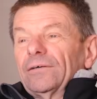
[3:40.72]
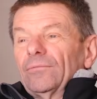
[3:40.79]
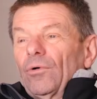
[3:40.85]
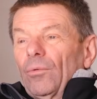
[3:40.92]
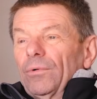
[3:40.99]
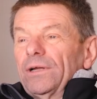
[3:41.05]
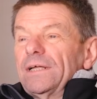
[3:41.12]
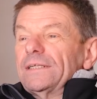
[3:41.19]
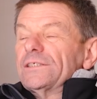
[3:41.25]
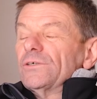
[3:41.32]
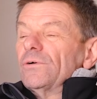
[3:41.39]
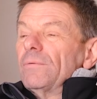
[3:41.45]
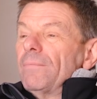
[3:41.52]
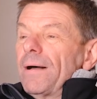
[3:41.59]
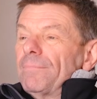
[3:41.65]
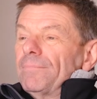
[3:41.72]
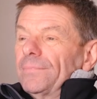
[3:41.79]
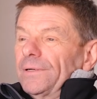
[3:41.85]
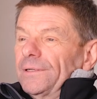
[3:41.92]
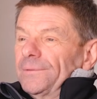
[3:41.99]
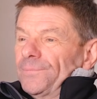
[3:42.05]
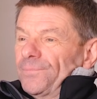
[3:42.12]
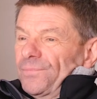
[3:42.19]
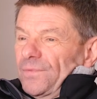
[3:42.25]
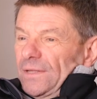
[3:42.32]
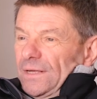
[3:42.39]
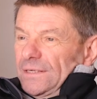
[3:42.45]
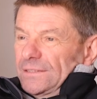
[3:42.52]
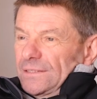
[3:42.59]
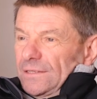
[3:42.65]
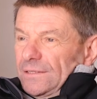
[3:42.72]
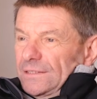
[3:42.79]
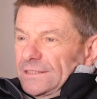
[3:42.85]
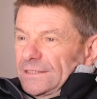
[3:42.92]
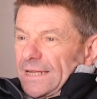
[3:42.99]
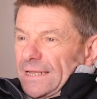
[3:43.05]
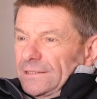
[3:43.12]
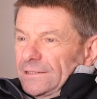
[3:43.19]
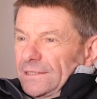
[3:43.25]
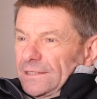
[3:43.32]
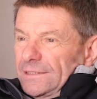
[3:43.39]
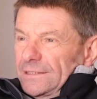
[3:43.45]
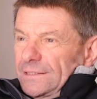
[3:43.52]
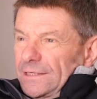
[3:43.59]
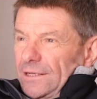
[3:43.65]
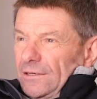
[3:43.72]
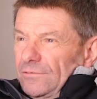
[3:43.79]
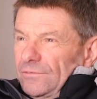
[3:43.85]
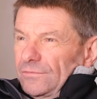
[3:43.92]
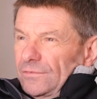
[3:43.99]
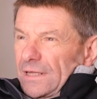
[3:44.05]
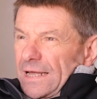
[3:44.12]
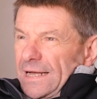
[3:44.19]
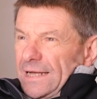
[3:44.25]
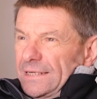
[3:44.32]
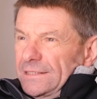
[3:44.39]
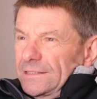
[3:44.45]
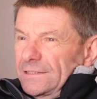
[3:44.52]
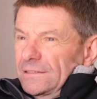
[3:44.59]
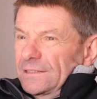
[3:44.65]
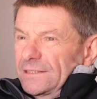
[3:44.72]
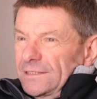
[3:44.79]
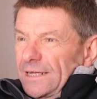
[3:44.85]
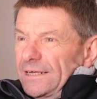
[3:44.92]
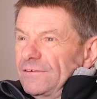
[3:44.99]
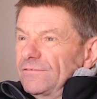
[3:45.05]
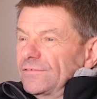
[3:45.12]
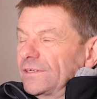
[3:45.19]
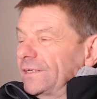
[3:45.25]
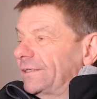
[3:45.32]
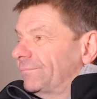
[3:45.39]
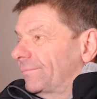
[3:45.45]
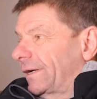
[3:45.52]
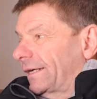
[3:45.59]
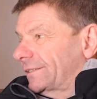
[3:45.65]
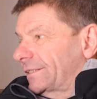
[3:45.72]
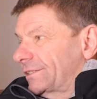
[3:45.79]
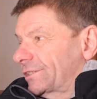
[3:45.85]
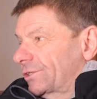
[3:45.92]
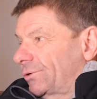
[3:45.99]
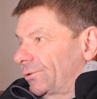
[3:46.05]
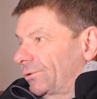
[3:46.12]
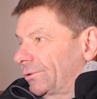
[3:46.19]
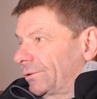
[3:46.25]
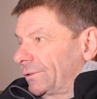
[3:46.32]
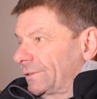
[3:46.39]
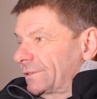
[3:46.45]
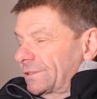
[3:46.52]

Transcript: What we need to remember is that the standard itself has safety at its core.